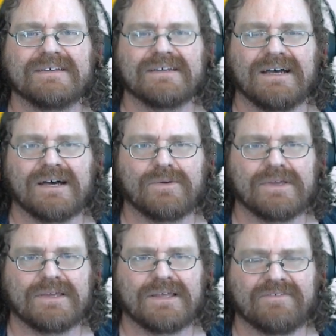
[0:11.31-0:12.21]

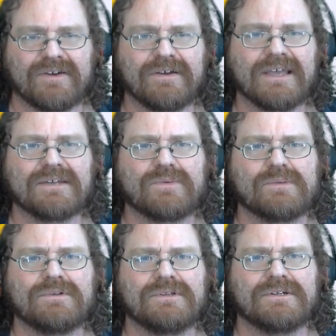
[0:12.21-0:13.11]
At the very end, we
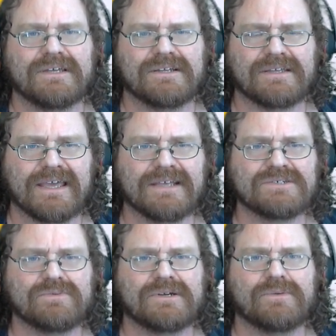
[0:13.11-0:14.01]
will look at a
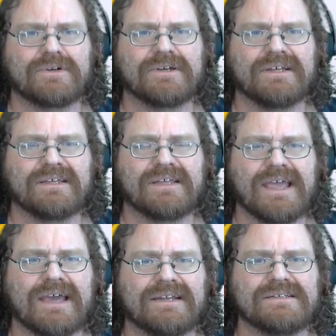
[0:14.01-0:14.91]
case where we're going
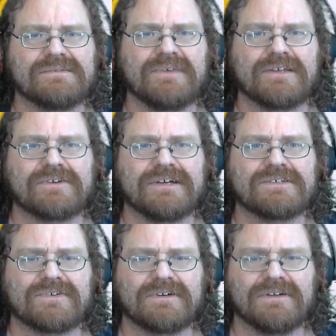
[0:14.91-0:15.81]
to add in some heat
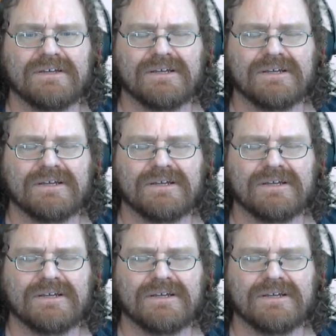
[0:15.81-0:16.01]
transfer,